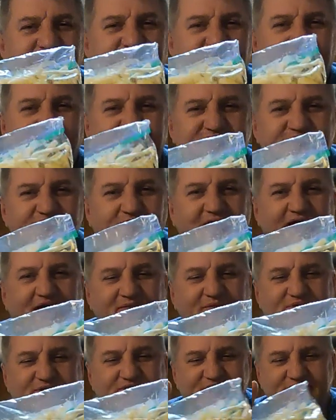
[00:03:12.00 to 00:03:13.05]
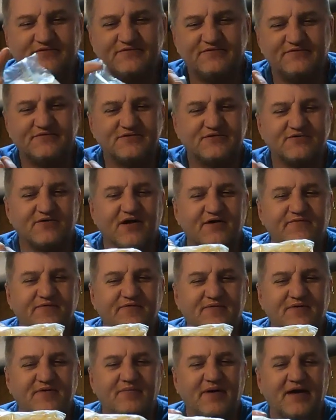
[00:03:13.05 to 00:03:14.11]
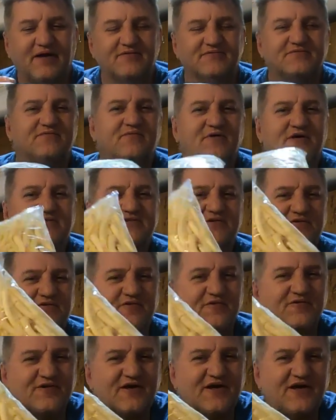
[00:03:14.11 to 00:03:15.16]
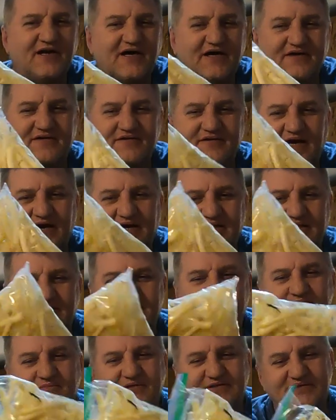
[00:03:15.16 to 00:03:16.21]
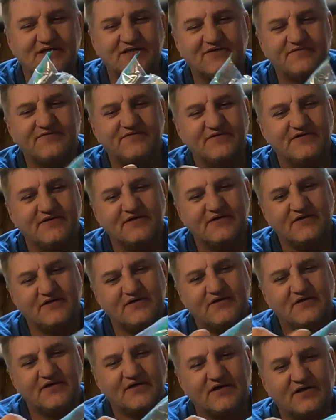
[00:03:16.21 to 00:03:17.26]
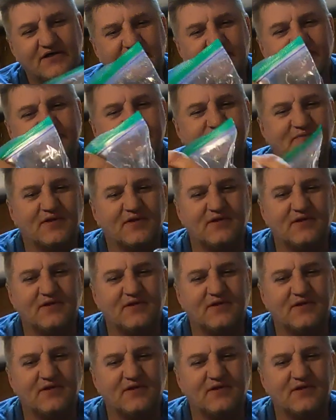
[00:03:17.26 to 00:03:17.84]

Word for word: are fresh ramps, straight from the mountains of western North Carolina. I cleaned them myself. Uh,